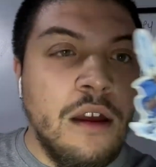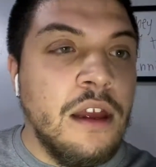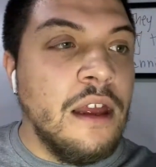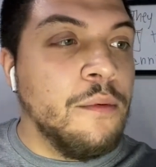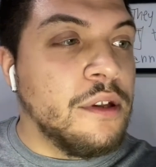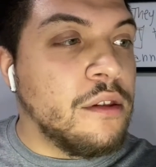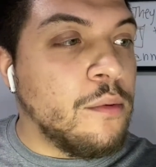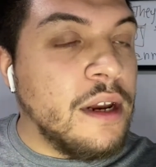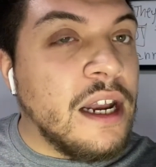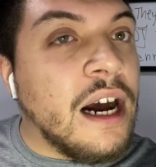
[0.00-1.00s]
It was
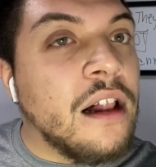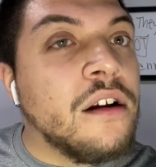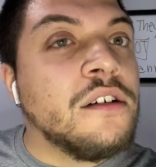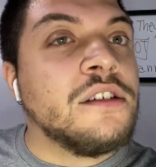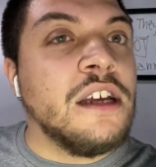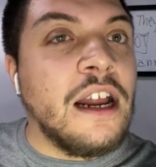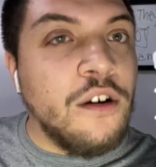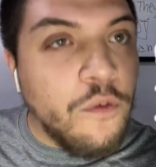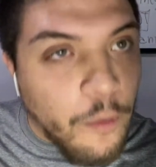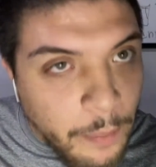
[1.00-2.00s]
$3. Did I
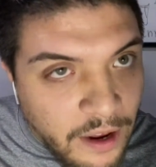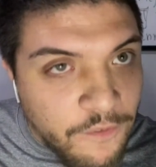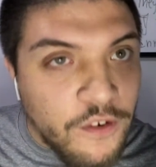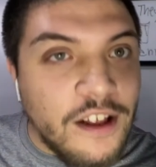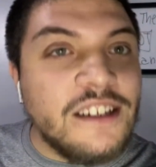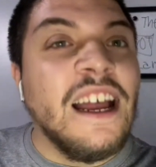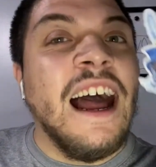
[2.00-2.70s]
overpay for this?